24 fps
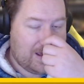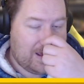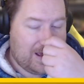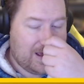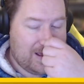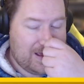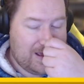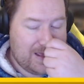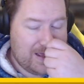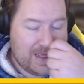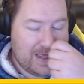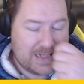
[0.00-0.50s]

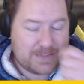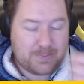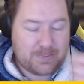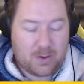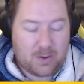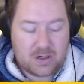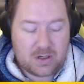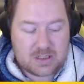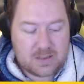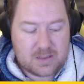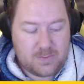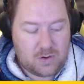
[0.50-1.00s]
It's
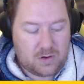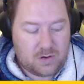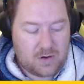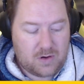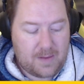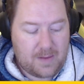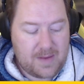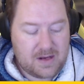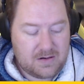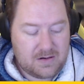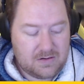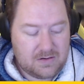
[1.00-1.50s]
possible.
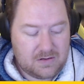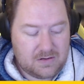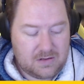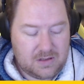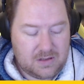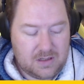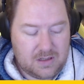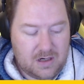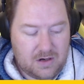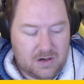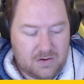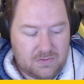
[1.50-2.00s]
I mean,
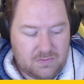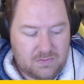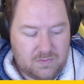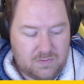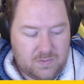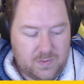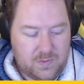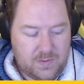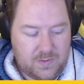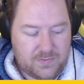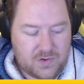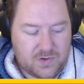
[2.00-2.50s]

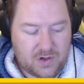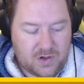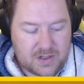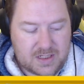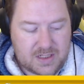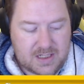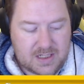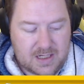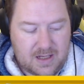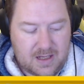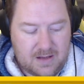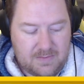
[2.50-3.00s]
we've got
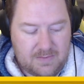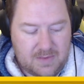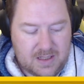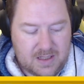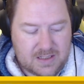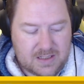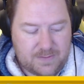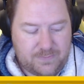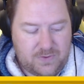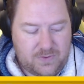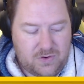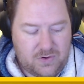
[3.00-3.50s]

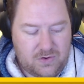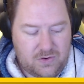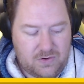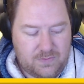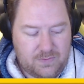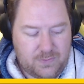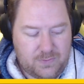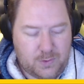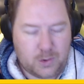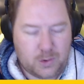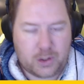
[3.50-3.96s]
there's a few